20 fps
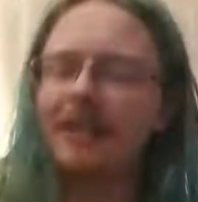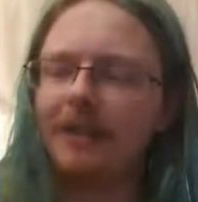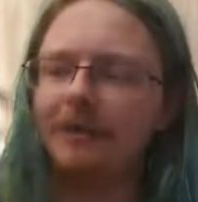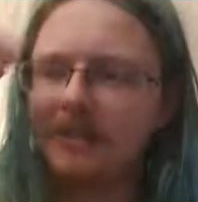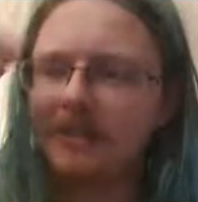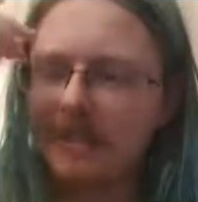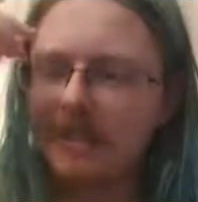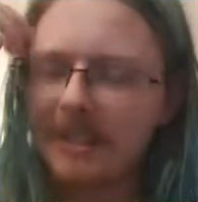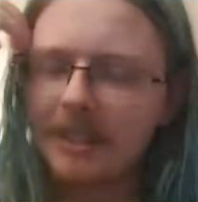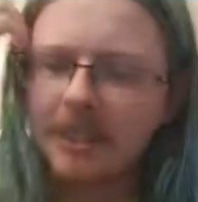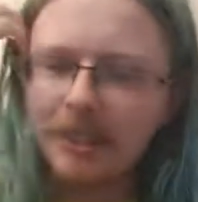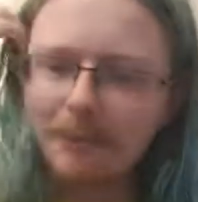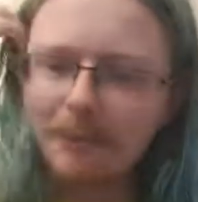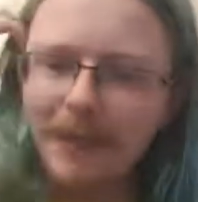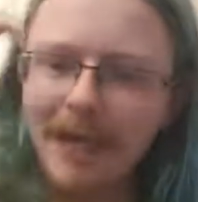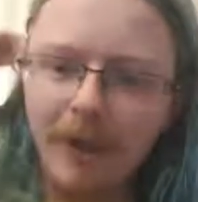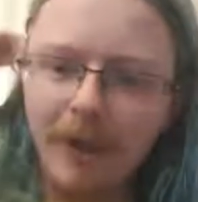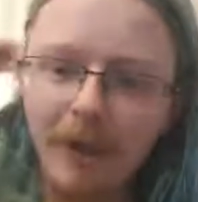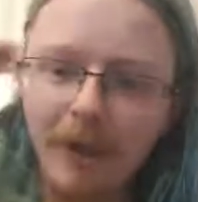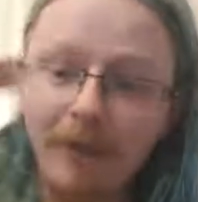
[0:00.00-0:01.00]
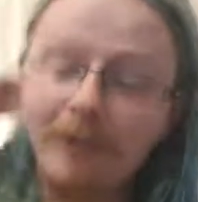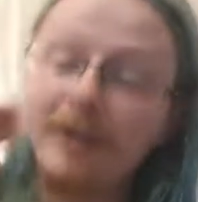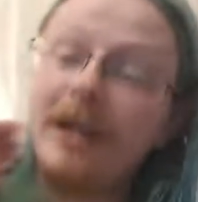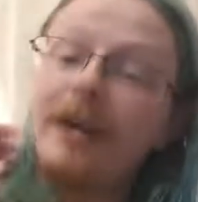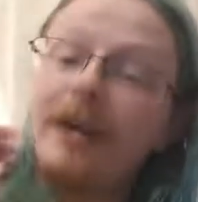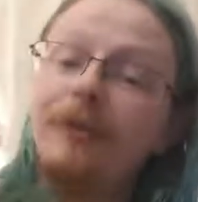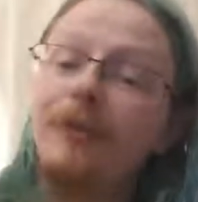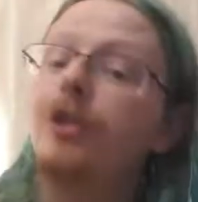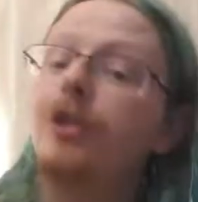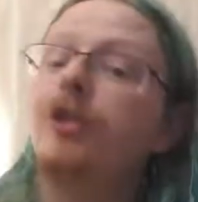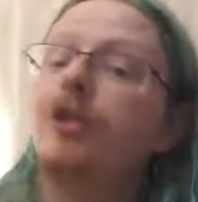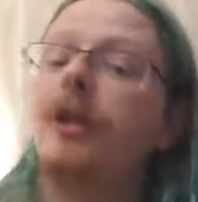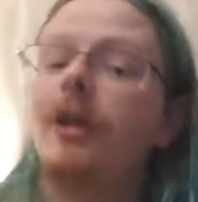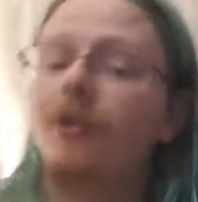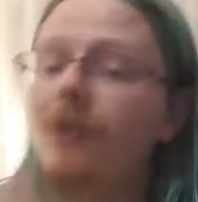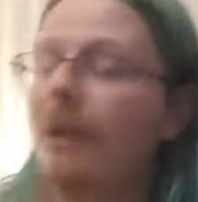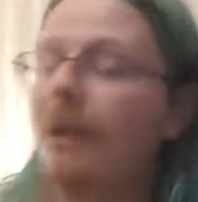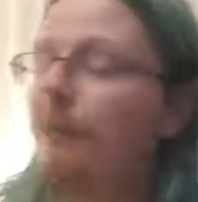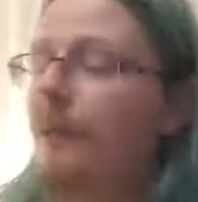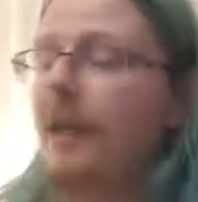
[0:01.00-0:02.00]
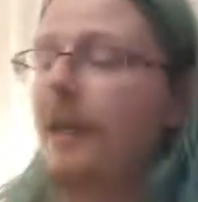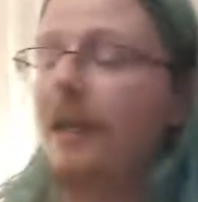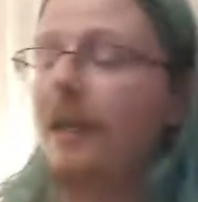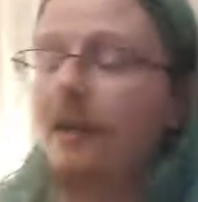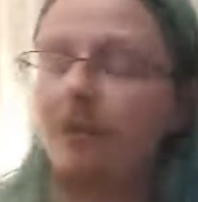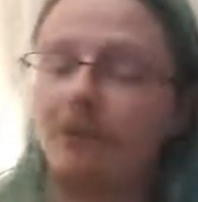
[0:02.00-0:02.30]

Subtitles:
I've seen the spec of it. I've been trying to replicate